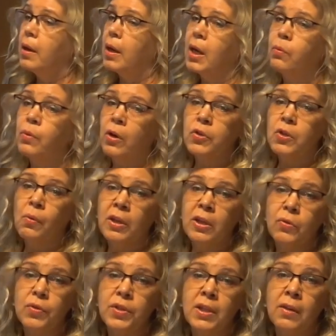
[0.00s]
We also
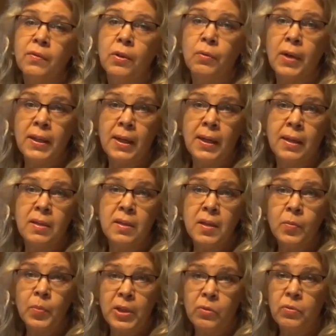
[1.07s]
wanted to see if the reggae can
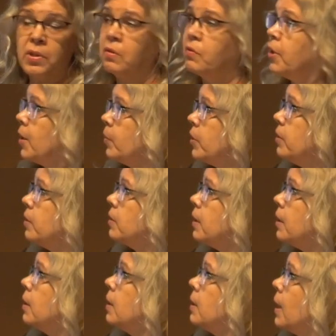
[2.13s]
still be induced
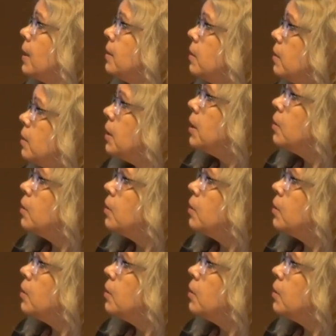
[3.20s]
environmentally, and indeed